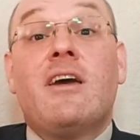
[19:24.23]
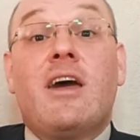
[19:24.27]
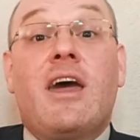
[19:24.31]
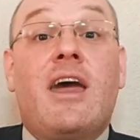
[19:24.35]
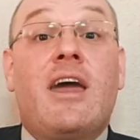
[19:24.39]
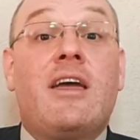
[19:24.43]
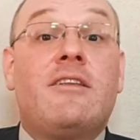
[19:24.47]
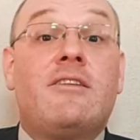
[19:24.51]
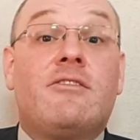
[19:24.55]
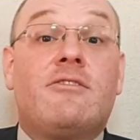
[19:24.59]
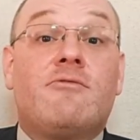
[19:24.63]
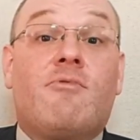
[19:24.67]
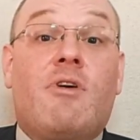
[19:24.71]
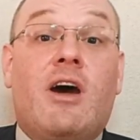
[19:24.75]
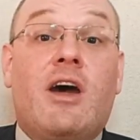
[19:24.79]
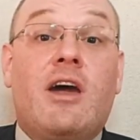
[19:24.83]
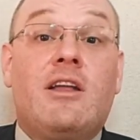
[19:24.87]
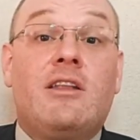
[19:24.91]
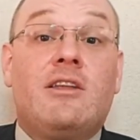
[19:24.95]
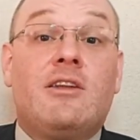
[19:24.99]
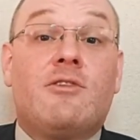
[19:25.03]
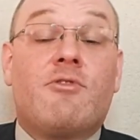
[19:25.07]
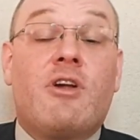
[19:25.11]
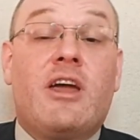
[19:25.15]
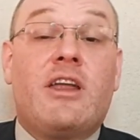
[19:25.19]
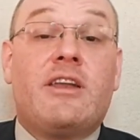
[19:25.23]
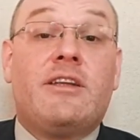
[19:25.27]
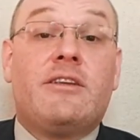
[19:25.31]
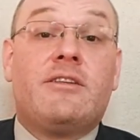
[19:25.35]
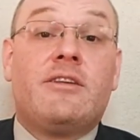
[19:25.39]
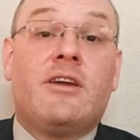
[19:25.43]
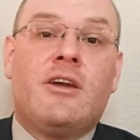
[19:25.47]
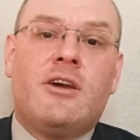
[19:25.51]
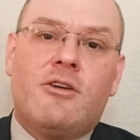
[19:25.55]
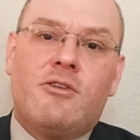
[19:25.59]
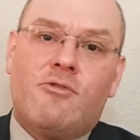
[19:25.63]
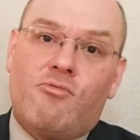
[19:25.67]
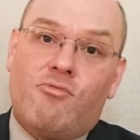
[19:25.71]
And while you're at
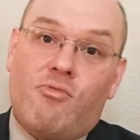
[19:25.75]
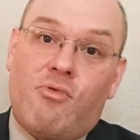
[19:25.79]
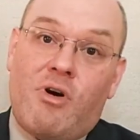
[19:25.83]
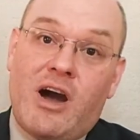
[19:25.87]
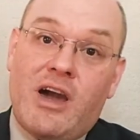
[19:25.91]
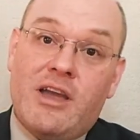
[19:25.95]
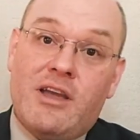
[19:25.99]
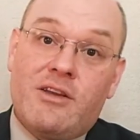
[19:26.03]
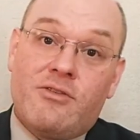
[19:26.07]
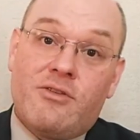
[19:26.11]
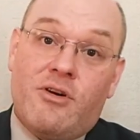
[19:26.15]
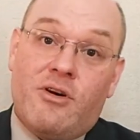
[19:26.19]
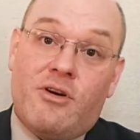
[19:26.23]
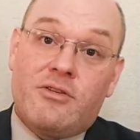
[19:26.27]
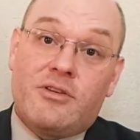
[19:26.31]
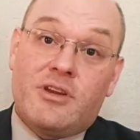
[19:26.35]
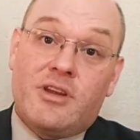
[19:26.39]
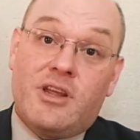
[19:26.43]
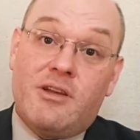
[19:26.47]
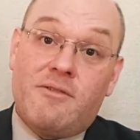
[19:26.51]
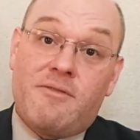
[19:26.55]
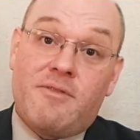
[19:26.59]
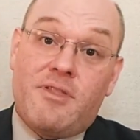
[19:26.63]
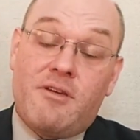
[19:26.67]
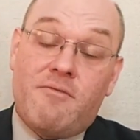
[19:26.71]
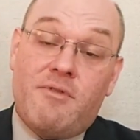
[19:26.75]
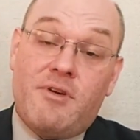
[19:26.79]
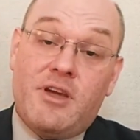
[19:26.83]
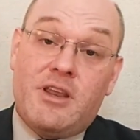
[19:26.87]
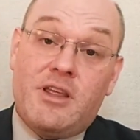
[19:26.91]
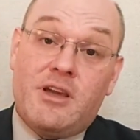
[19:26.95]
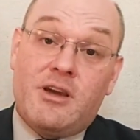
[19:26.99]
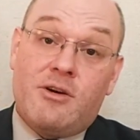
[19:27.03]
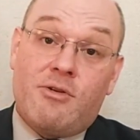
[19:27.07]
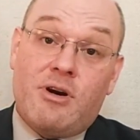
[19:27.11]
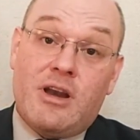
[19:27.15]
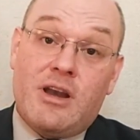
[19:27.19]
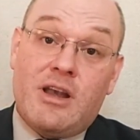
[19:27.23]
it, why not give the
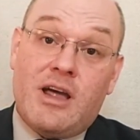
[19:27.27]
video